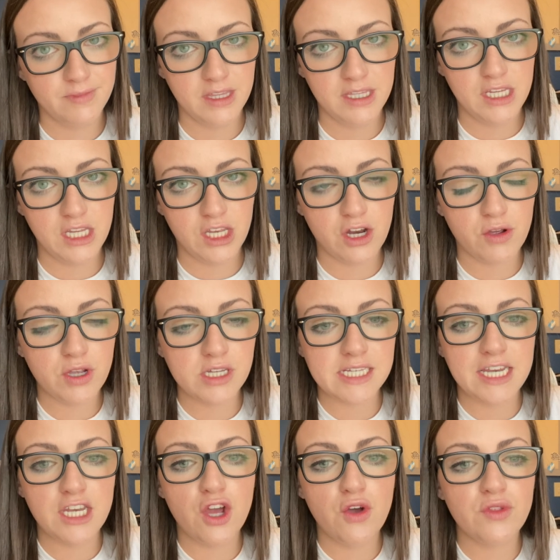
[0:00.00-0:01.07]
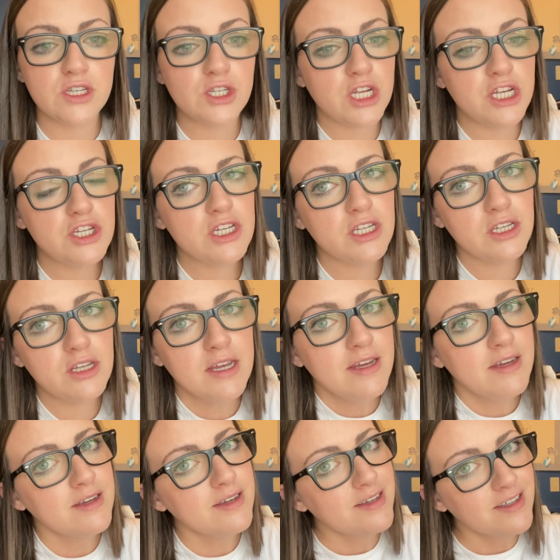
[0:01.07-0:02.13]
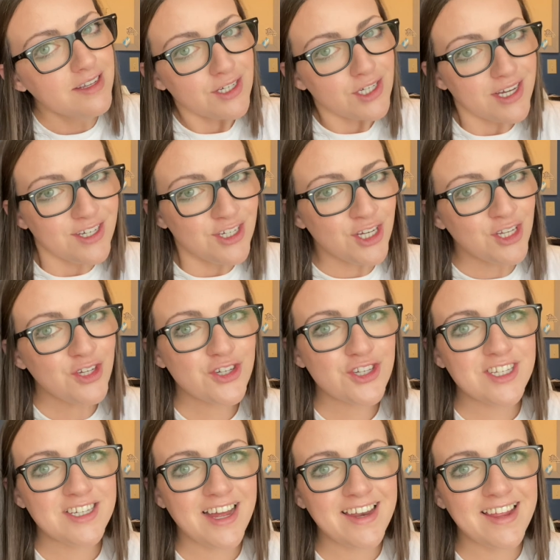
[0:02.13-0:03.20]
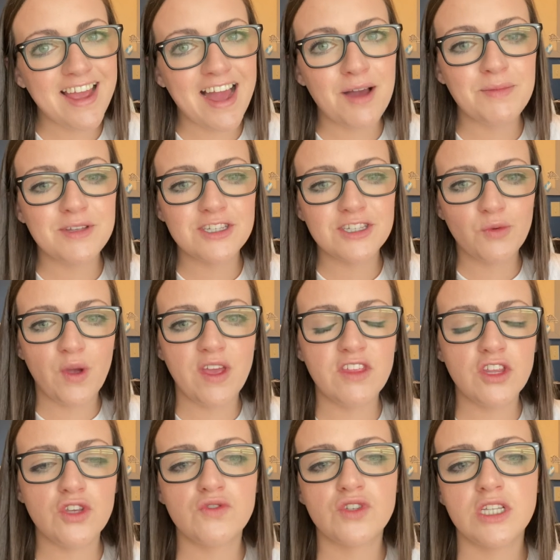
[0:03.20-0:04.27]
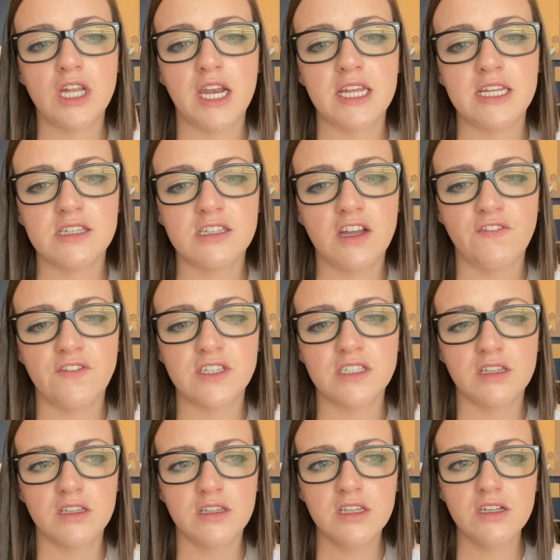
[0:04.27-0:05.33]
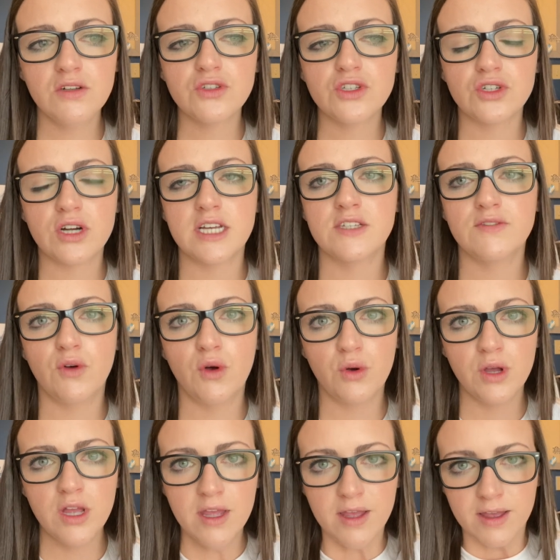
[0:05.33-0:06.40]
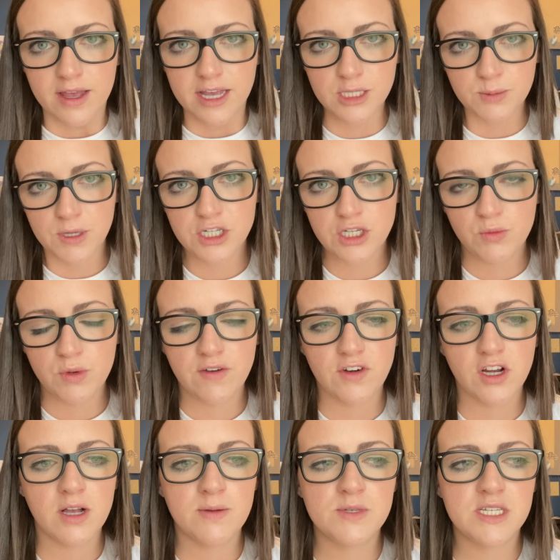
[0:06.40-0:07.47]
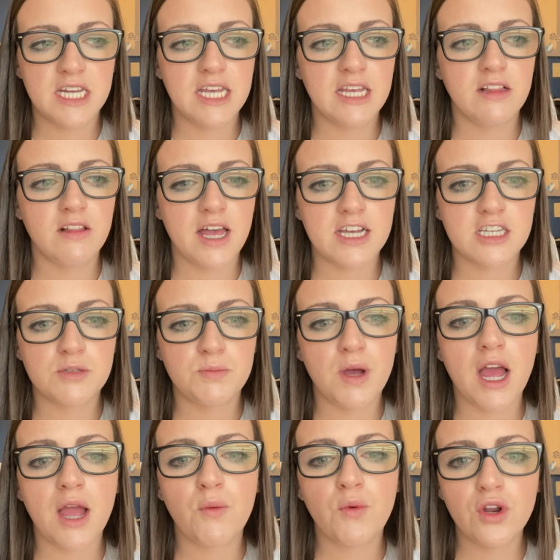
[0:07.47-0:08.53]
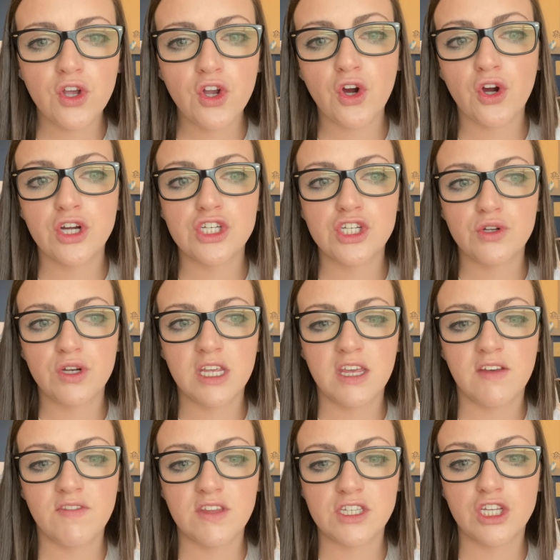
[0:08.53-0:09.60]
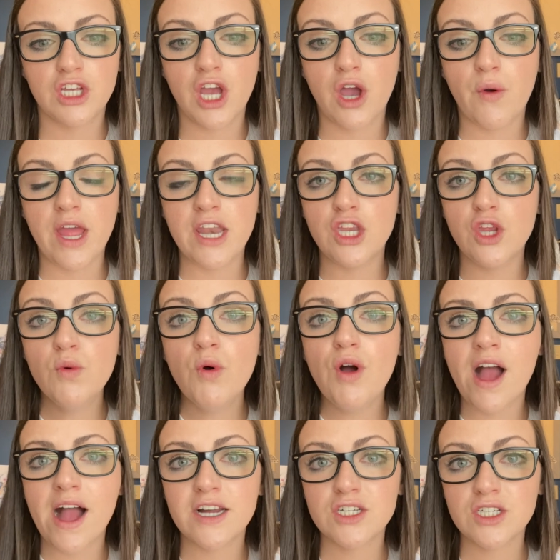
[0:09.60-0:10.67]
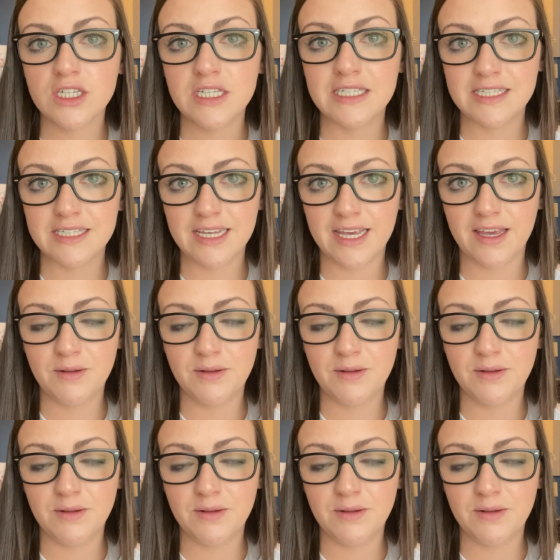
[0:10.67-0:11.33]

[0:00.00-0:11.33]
you know, because I know that changing changing your study habits, the way that you study and stuff is a little stressful, especially whenever it comes to NCLEX. But I want to encourage you to give this a go, and you will actually see.